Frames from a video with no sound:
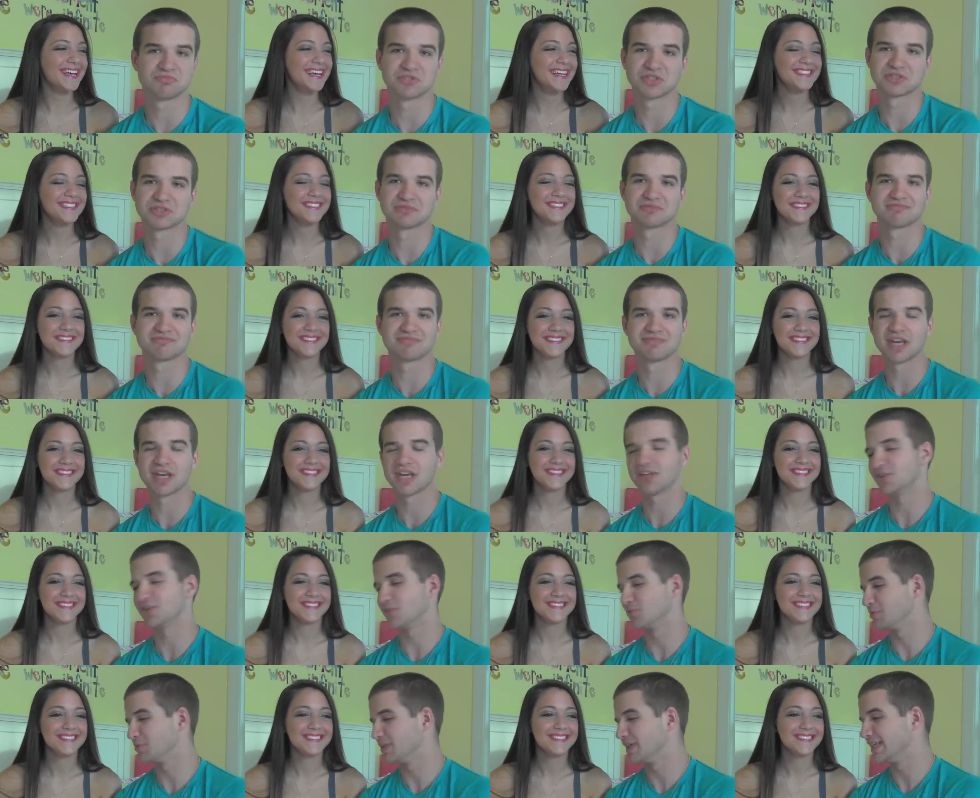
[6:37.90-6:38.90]
Speaker 1: just, I don't
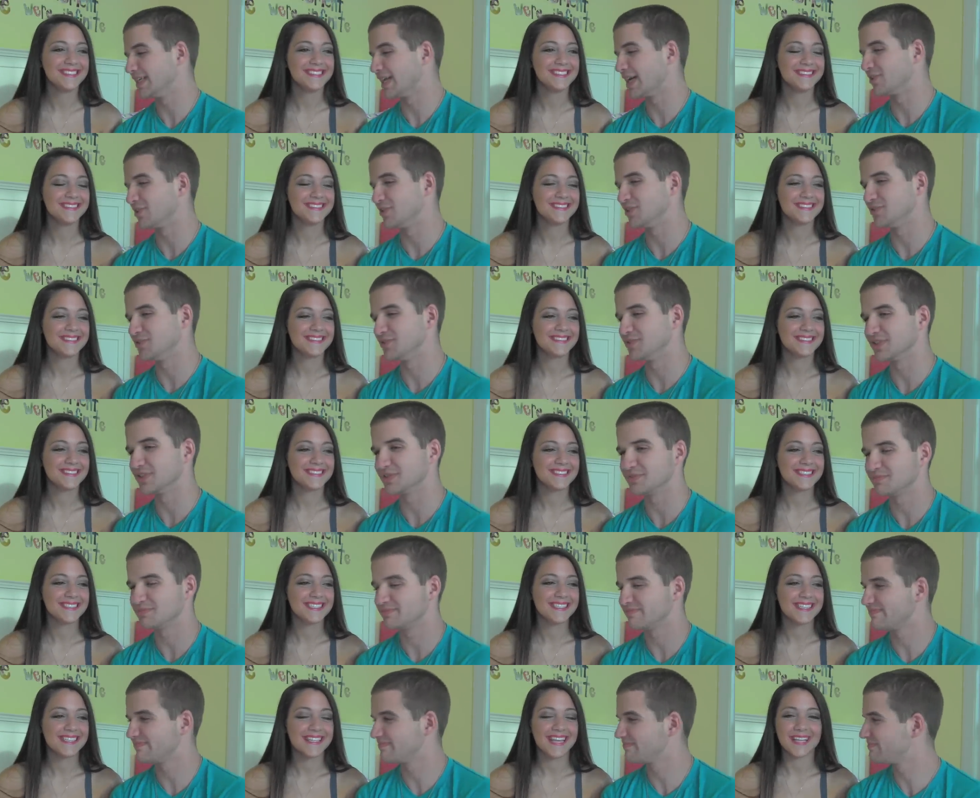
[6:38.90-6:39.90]
know, right now she just...
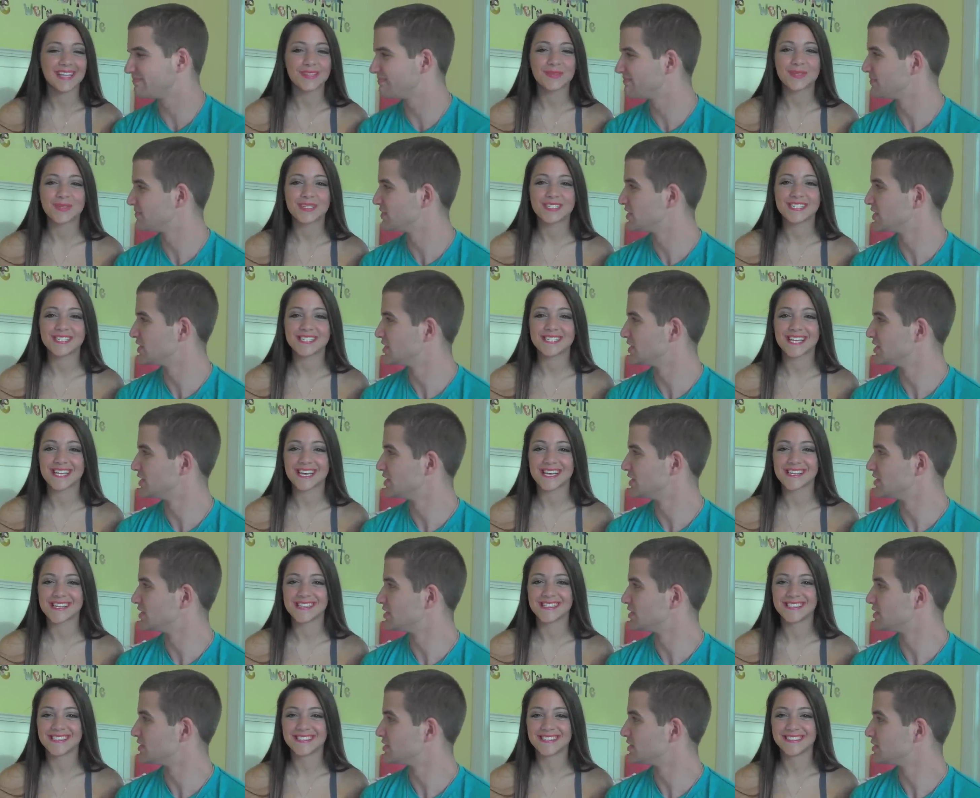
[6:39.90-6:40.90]
Speaker 2: That's what she
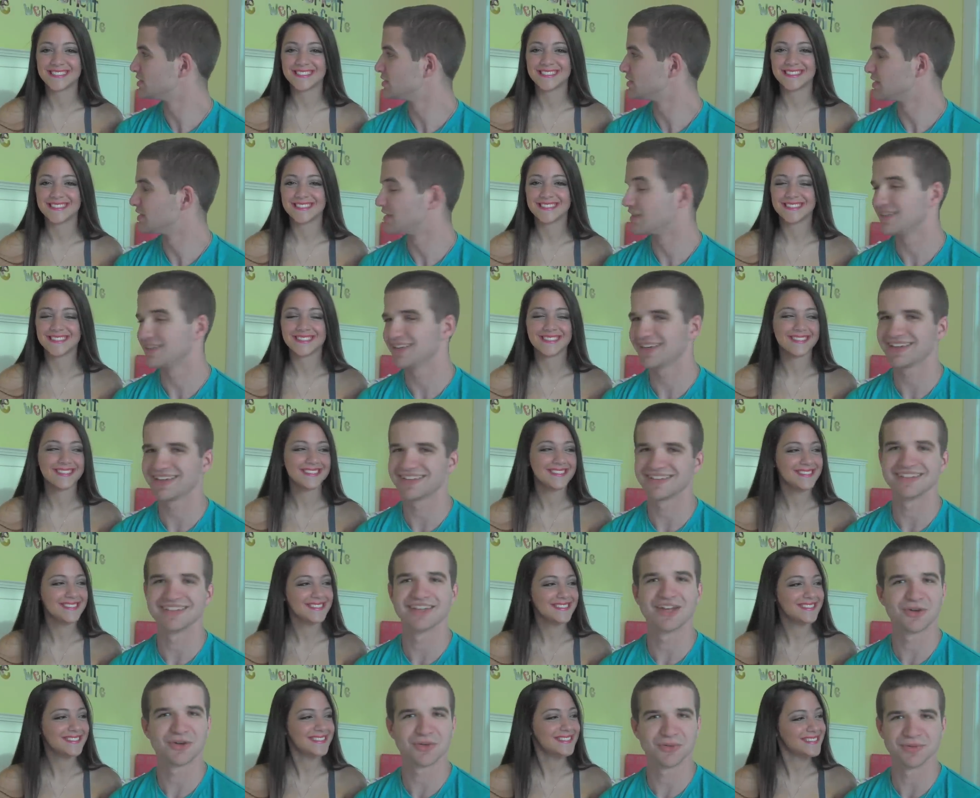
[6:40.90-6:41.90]
said.
Speaker 1: Huh,
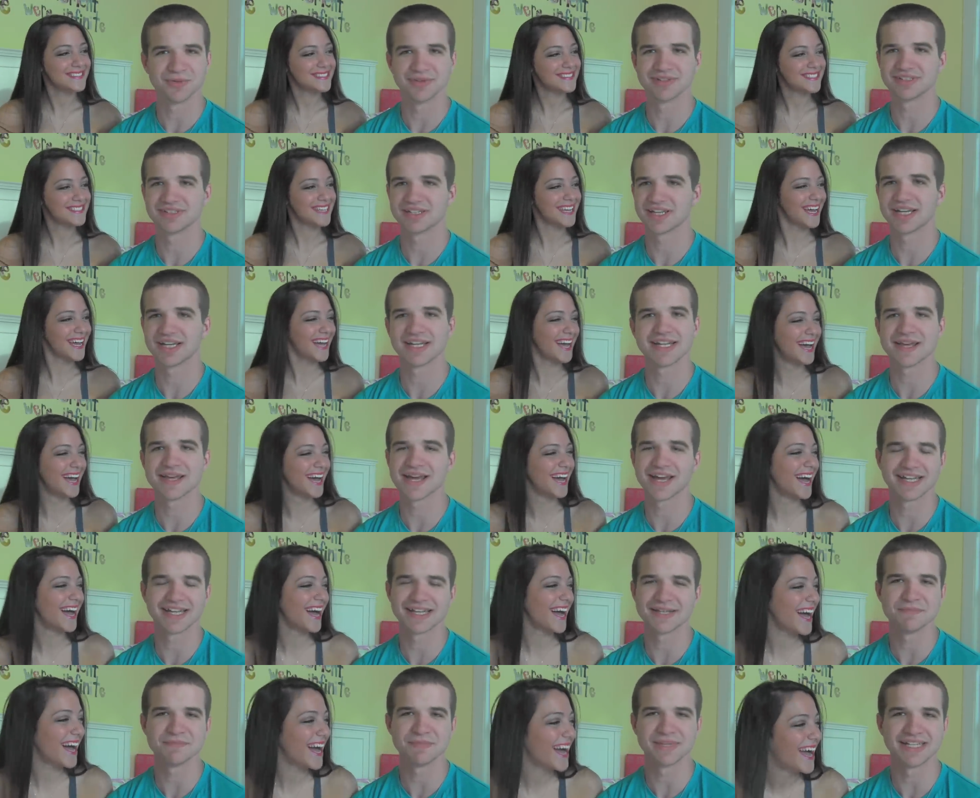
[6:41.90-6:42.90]
no. I, I
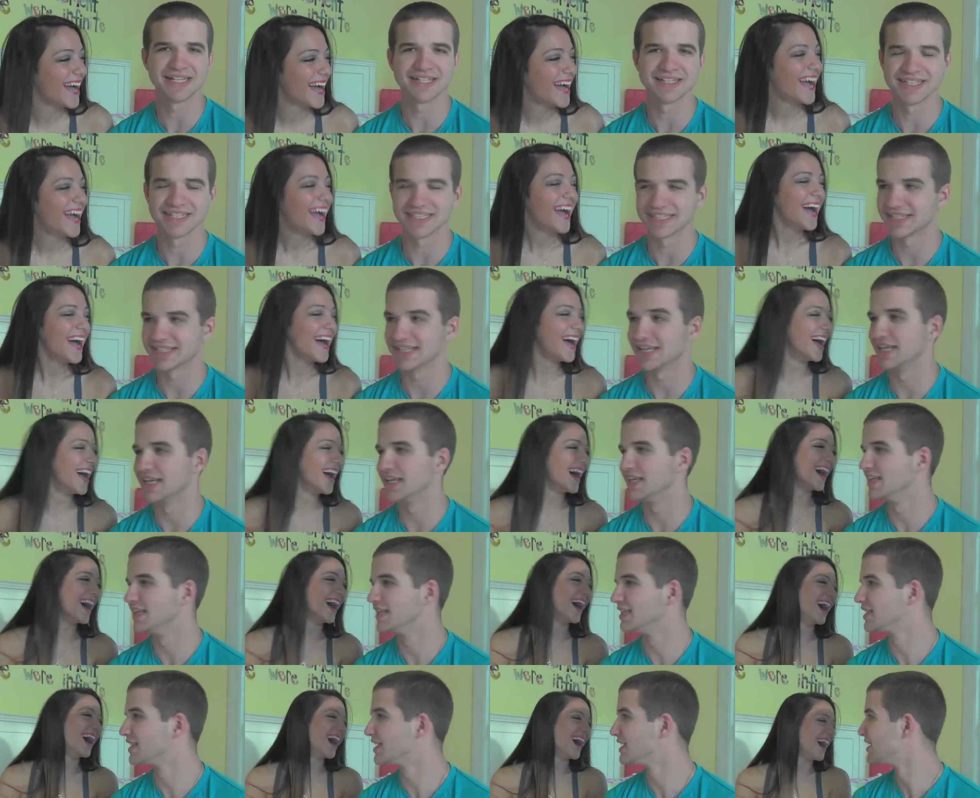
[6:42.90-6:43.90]
didn't mean it like
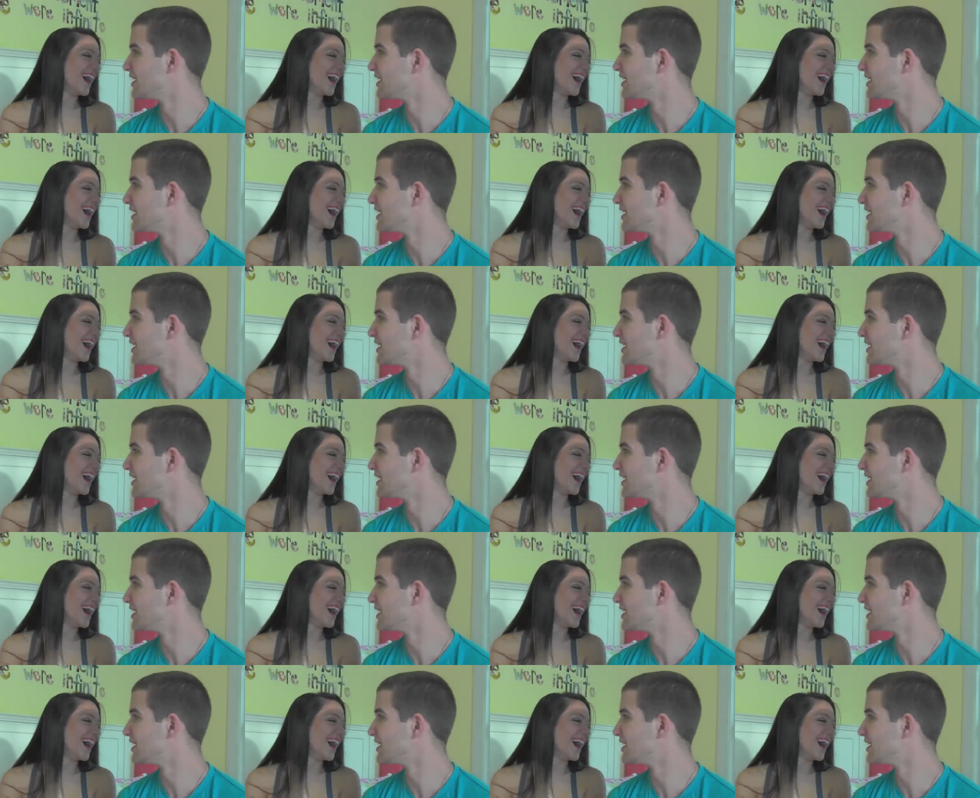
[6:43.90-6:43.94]
that.